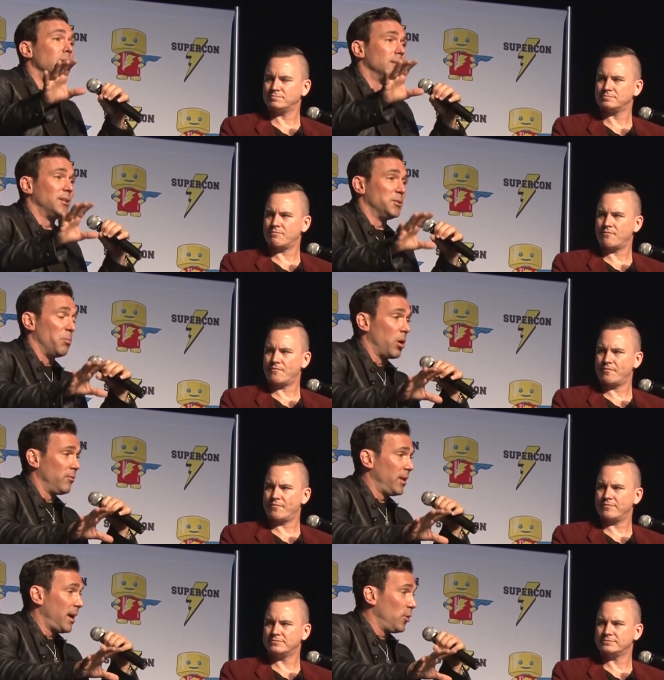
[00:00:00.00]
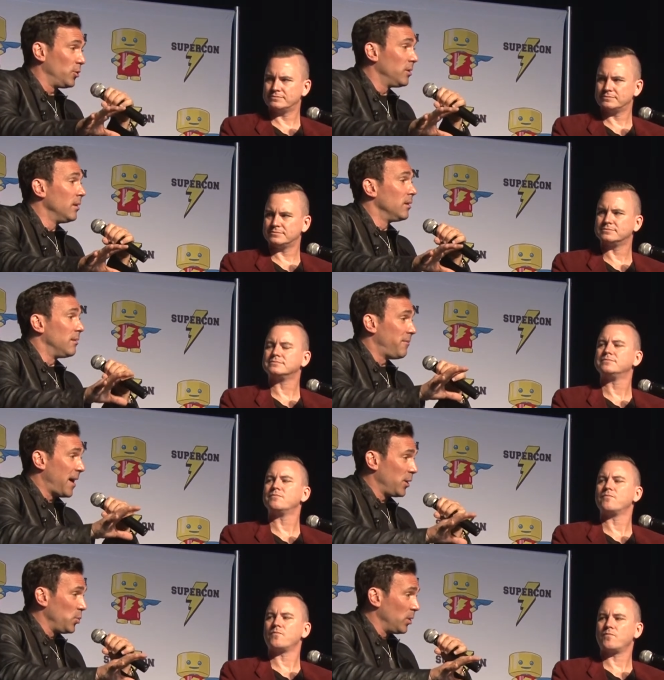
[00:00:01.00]
Speaker 1: is because Marvel held the
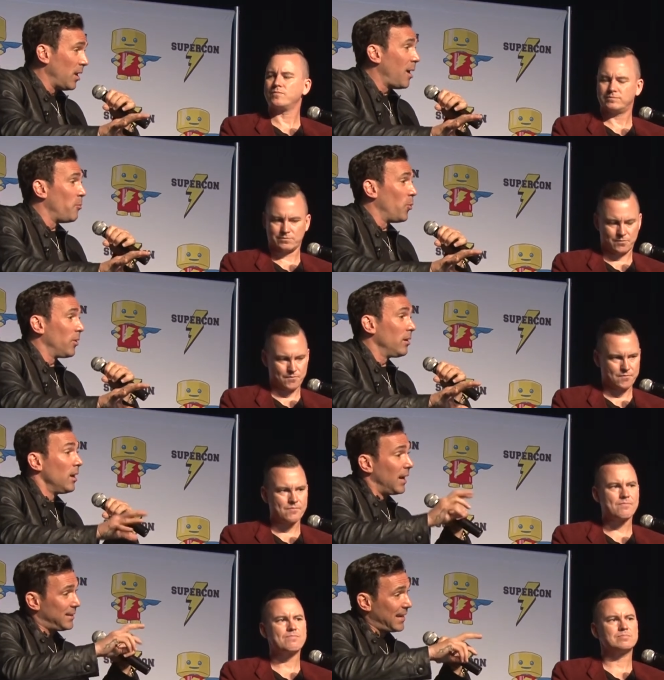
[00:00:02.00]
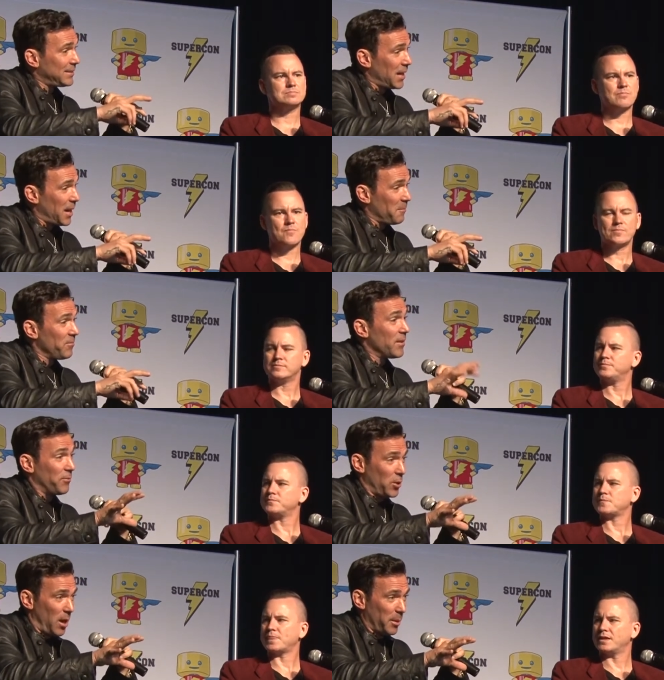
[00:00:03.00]
value a lot more at that time
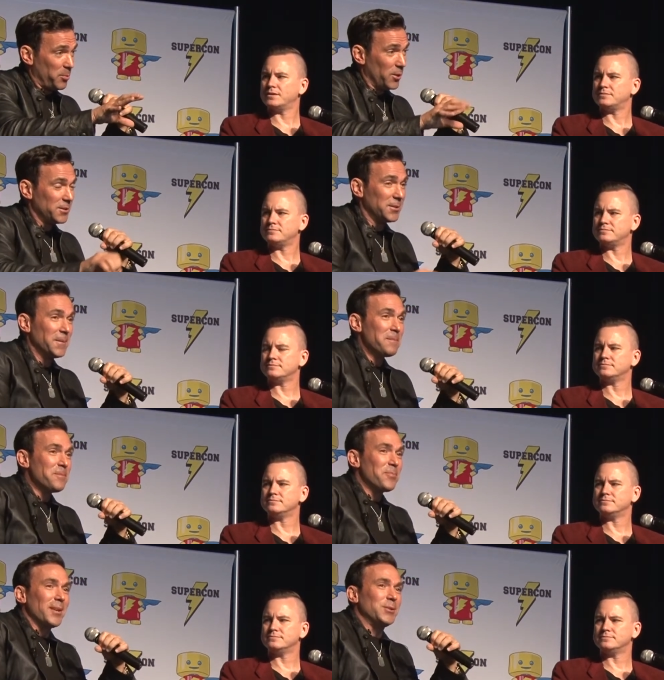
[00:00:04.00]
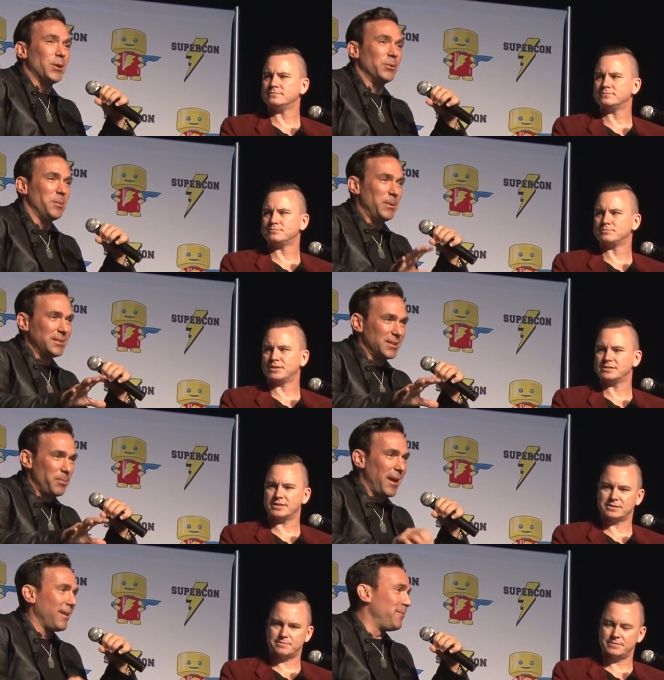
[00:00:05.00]
for comic books. So I was a
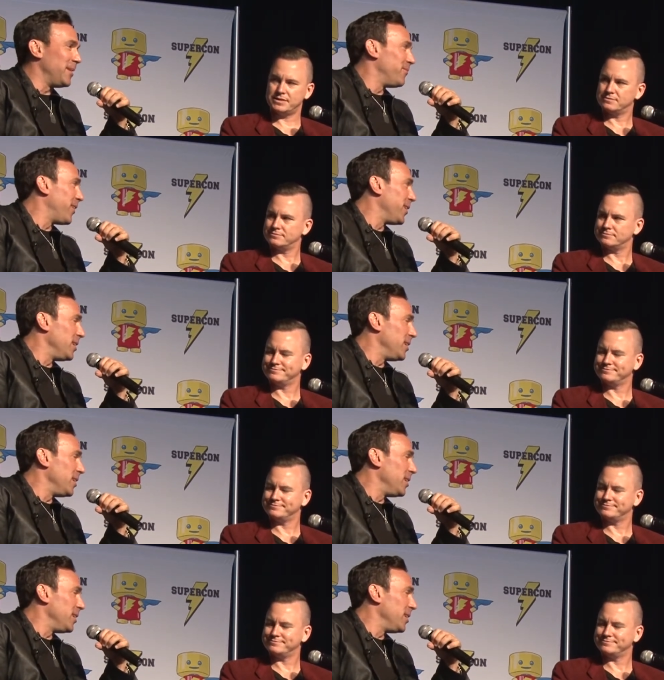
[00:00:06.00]
businessman, being very